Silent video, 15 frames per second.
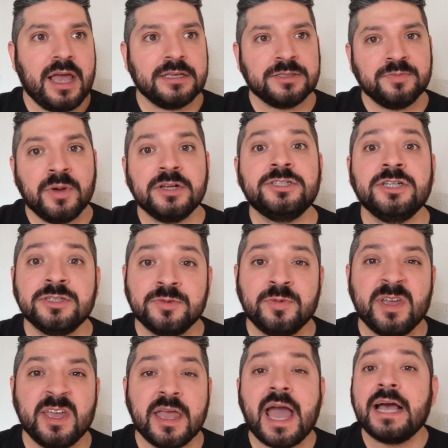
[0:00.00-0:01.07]
As much as
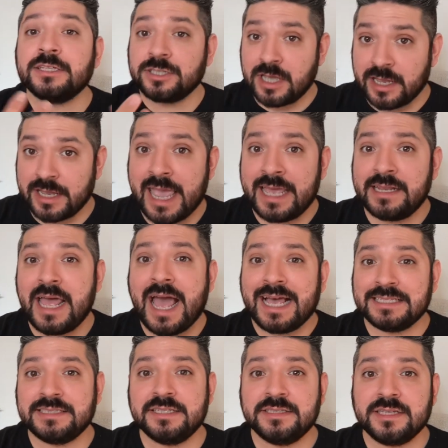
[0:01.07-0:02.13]
we, as again,
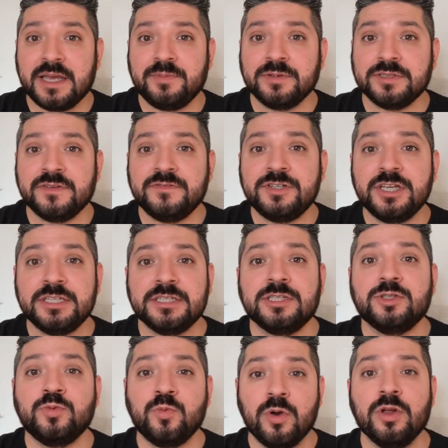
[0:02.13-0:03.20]
as disciples of
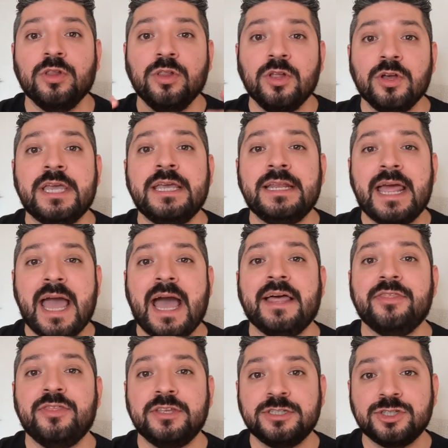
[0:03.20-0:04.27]
Jesus, we're looking
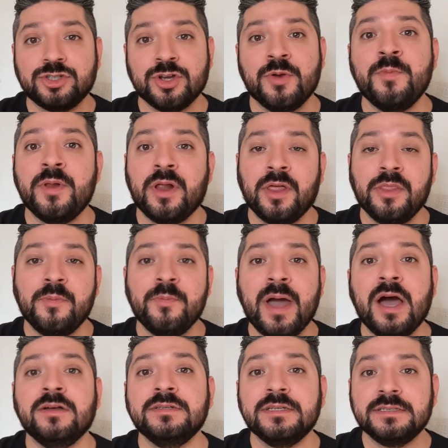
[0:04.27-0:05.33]
at the Sermon on the
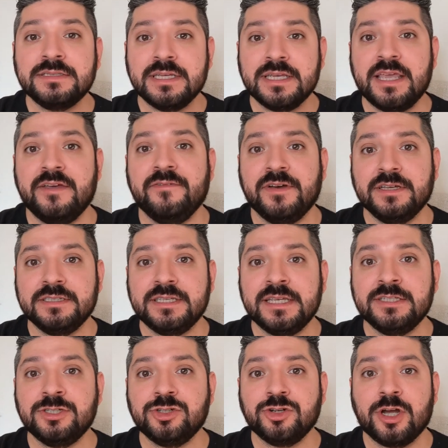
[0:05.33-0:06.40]
Mount to give us
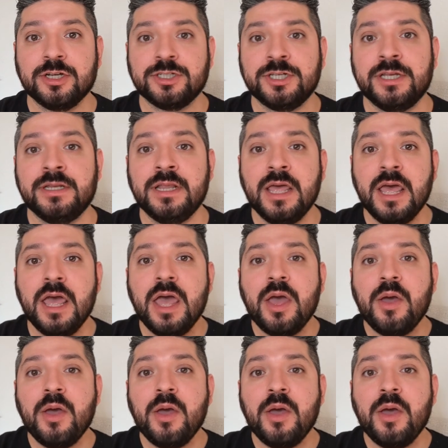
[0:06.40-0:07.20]
instruction.